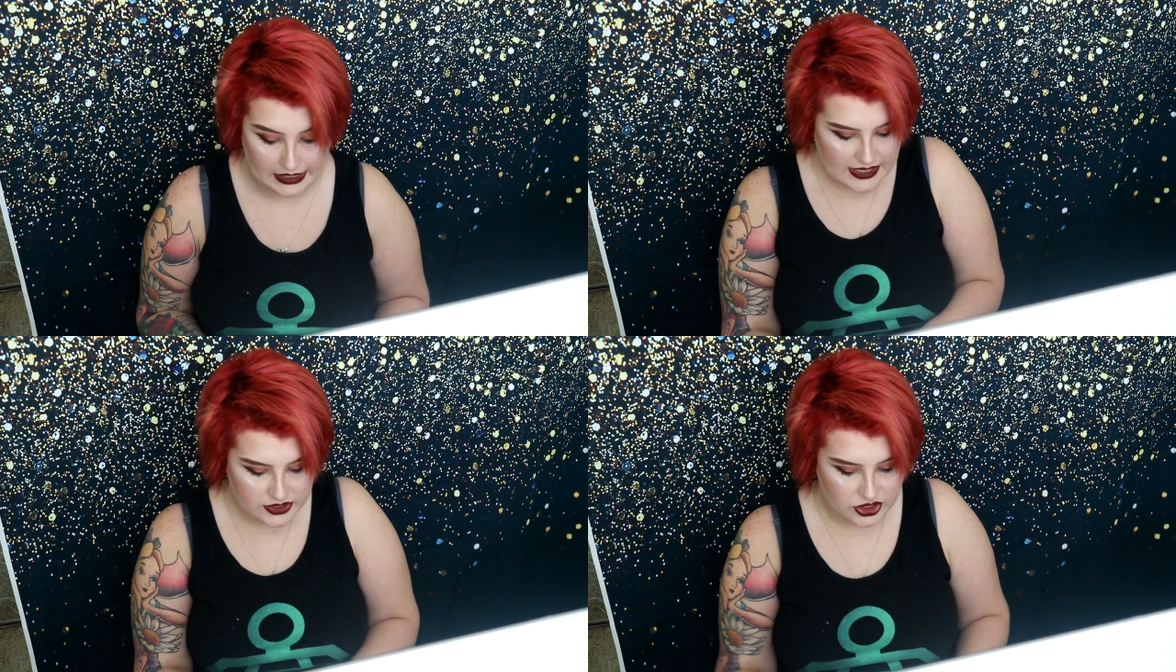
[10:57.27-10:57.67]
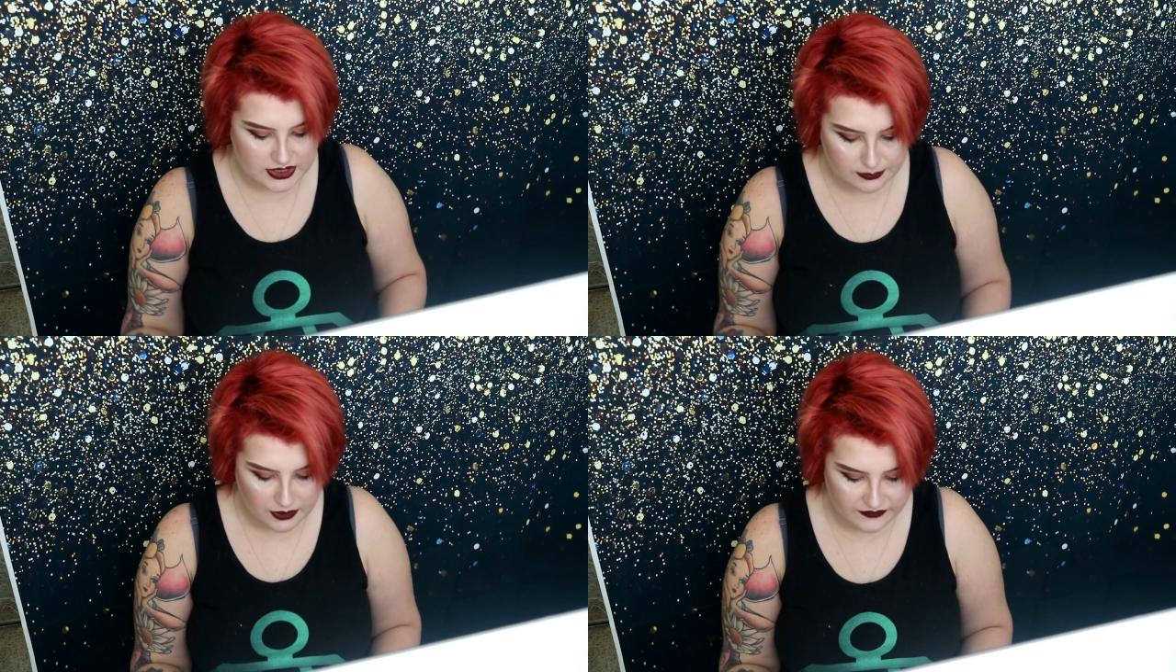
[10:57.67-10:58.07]
Things
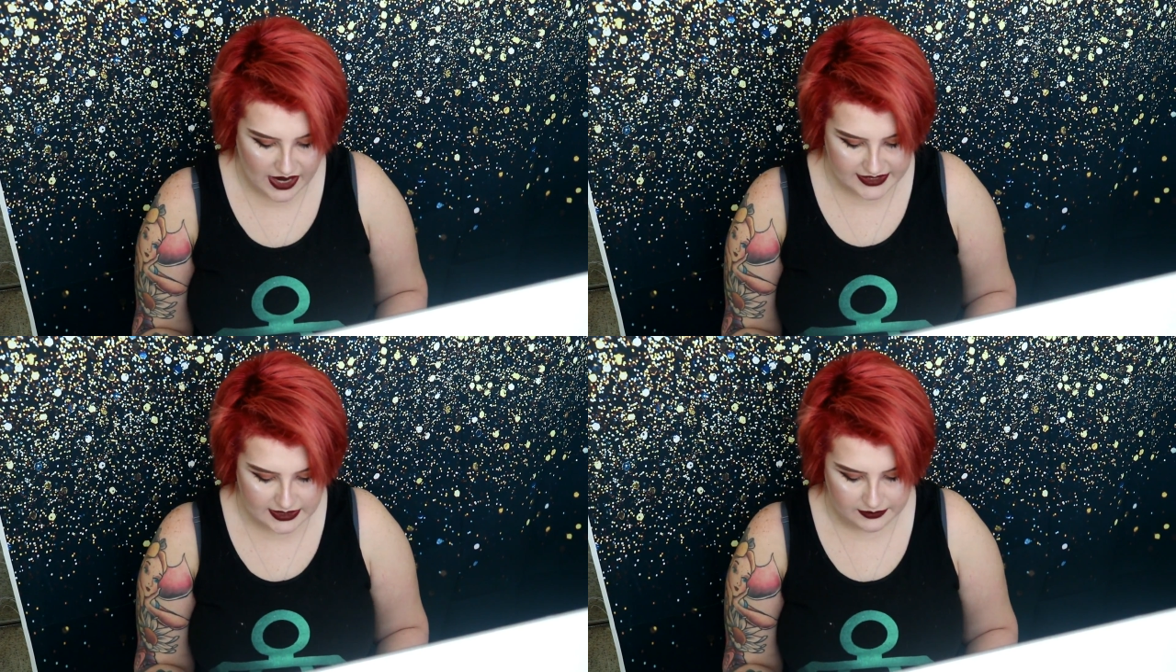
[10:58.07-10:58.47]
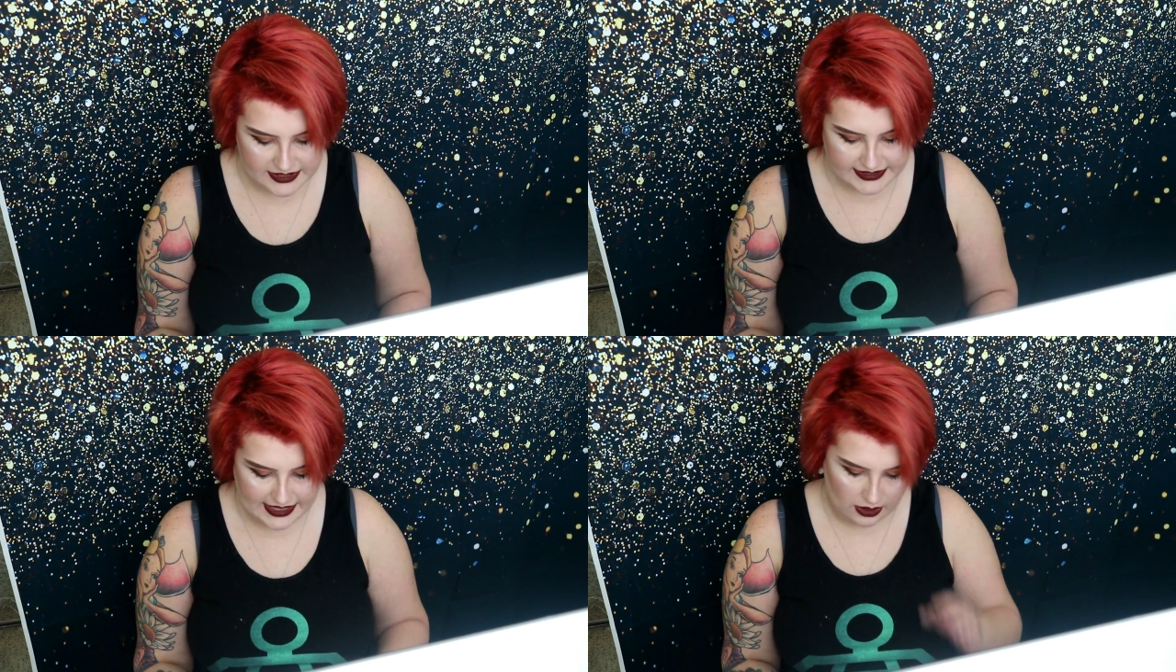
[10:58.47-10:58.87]
just provide some
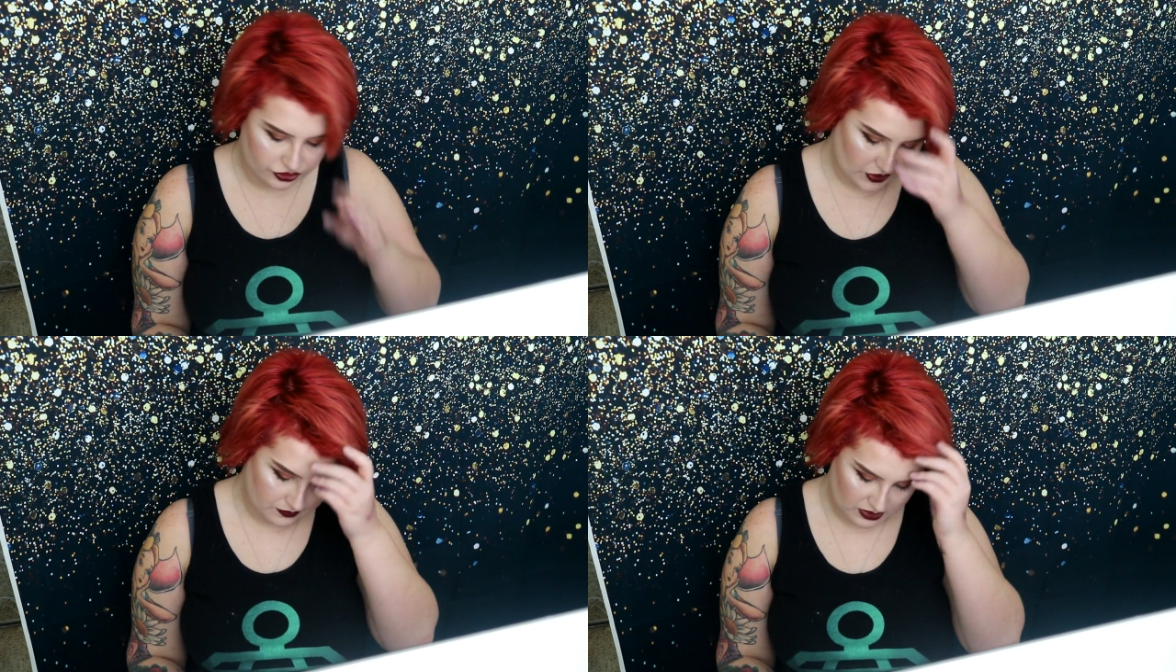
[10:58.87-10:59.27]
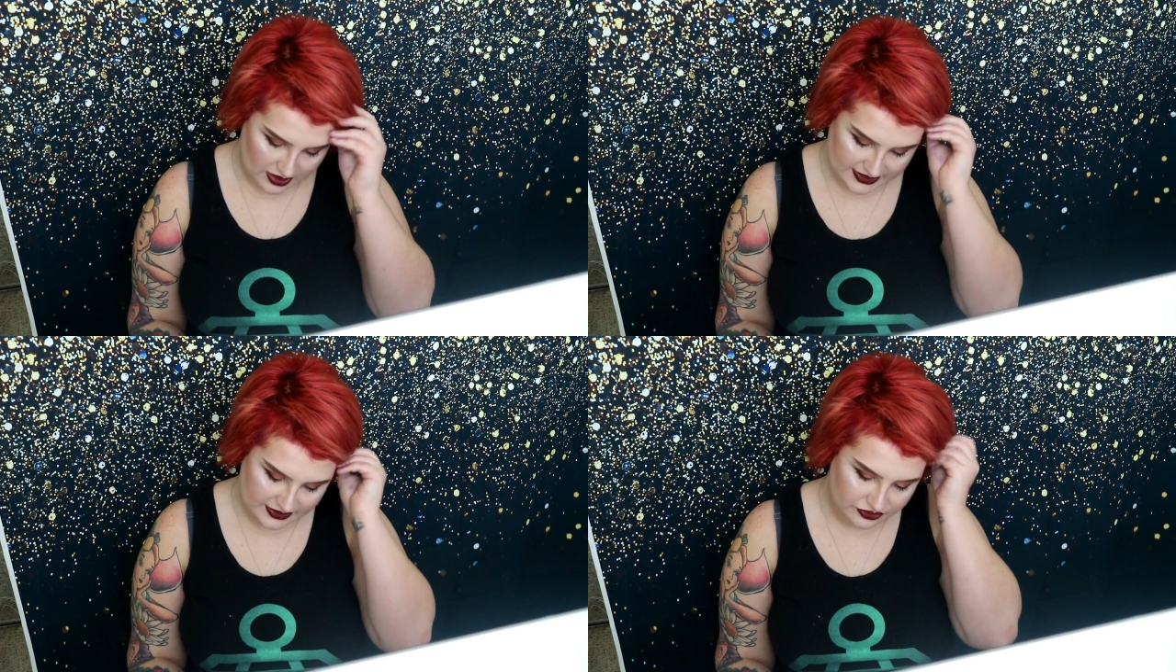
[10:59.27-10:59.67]
nostalgia, and
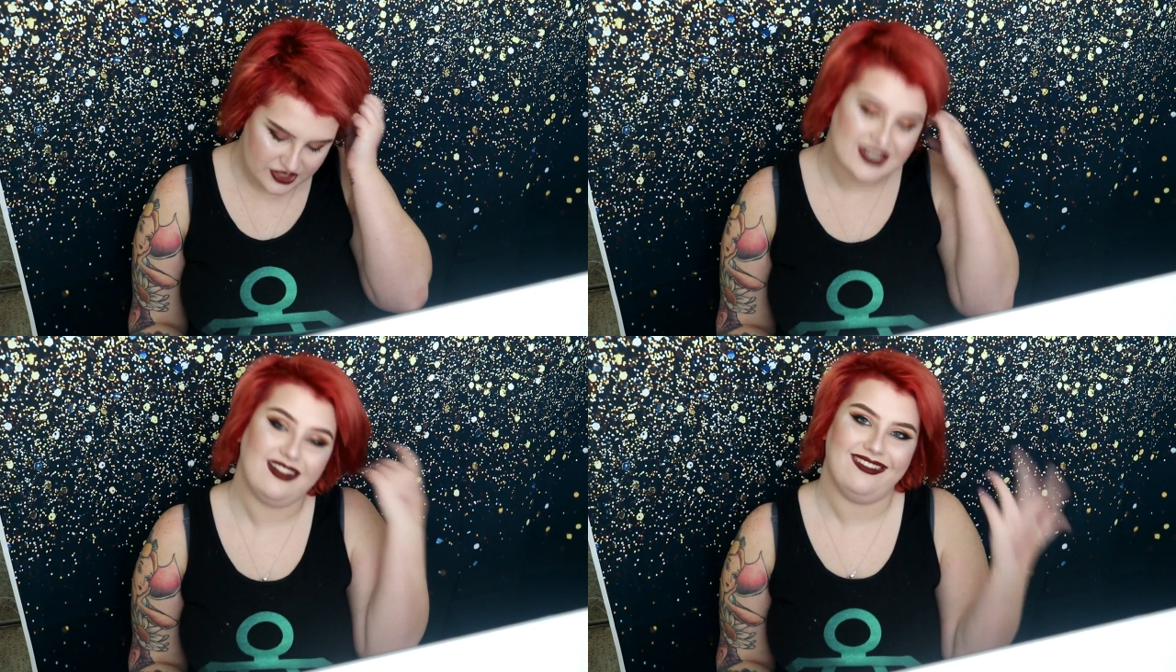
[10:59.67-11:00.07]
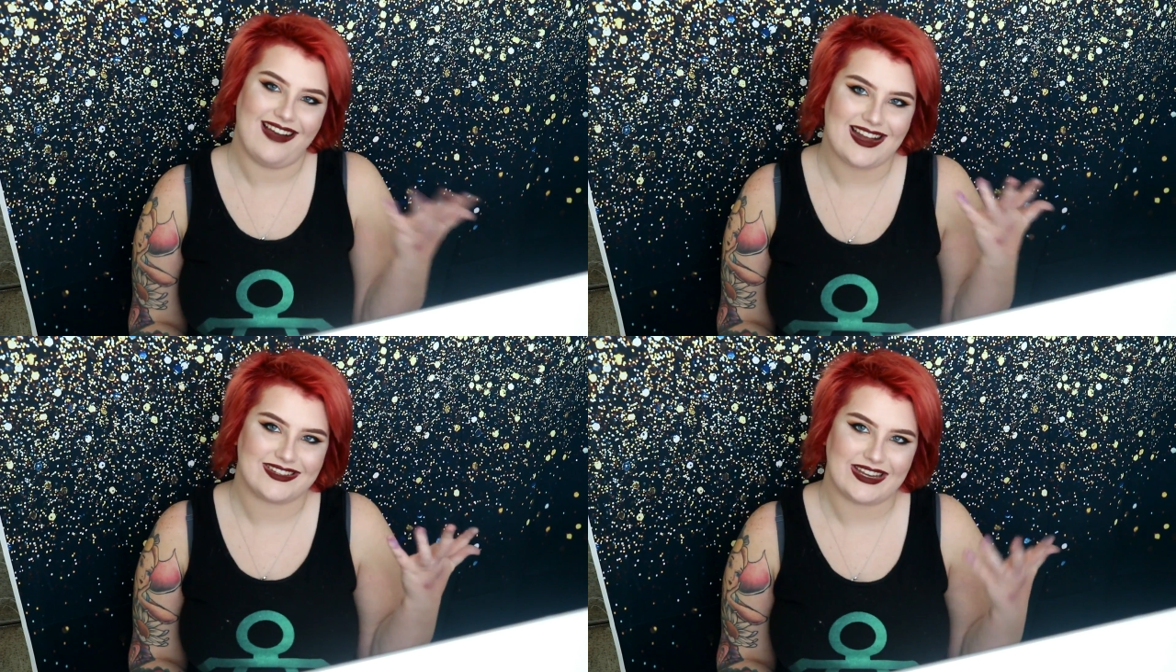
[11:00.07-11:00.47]
plus they're just
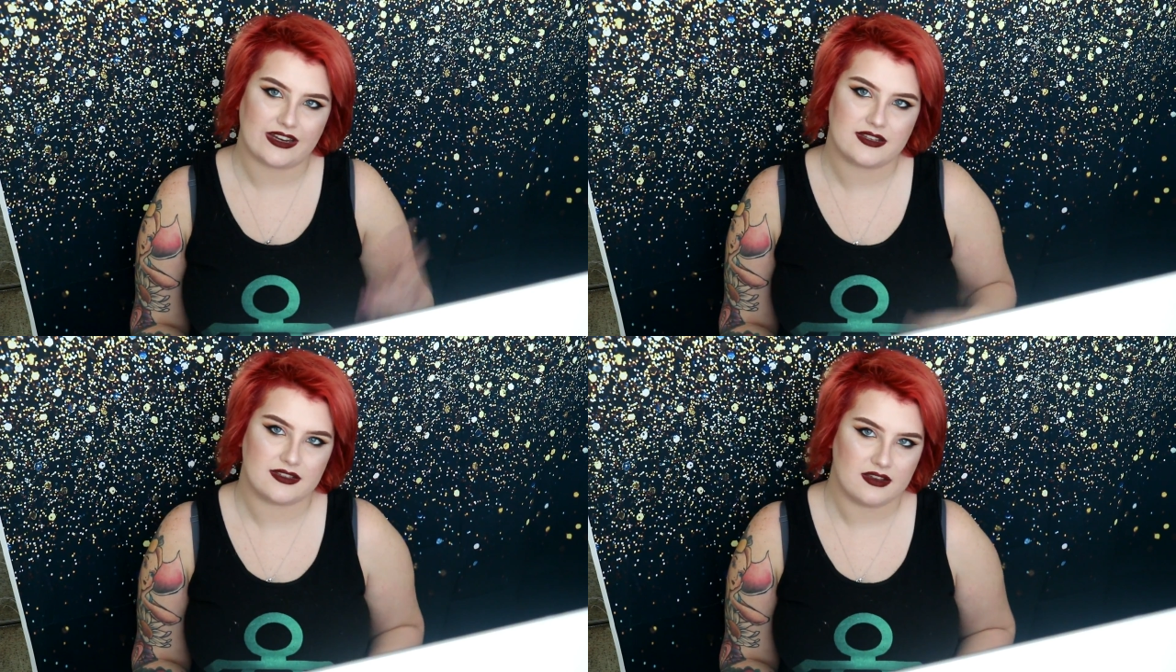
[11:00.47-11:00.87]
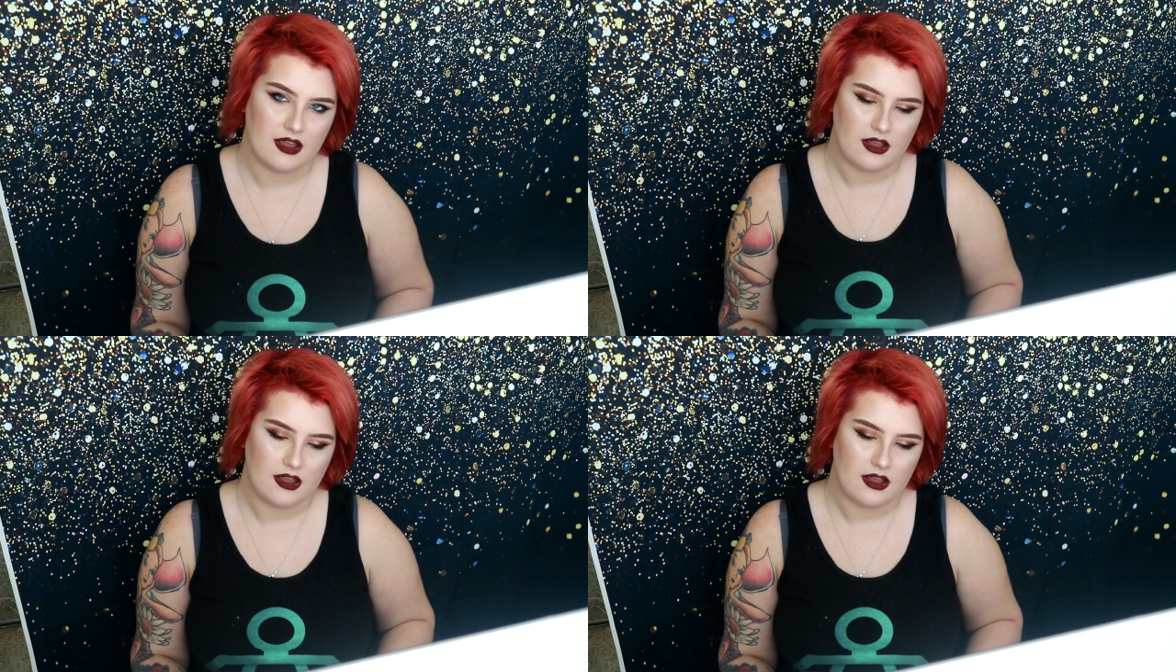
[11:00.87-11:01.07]
classics.